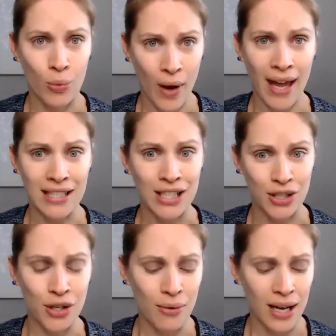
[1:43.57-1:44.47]
way to
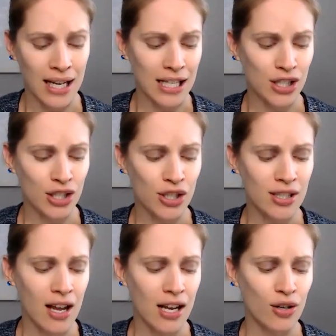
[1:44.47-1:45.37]
do it is to just
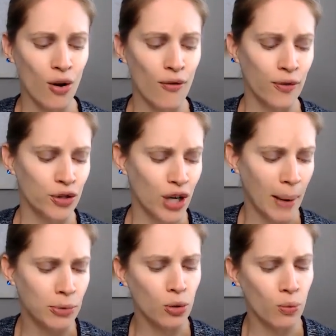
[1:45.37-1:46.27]
kind of go for
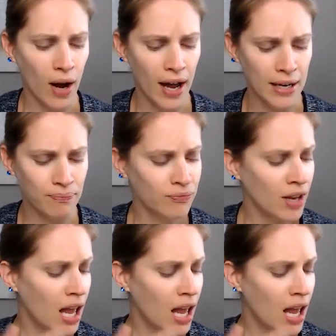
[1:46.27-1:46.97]
chapter one,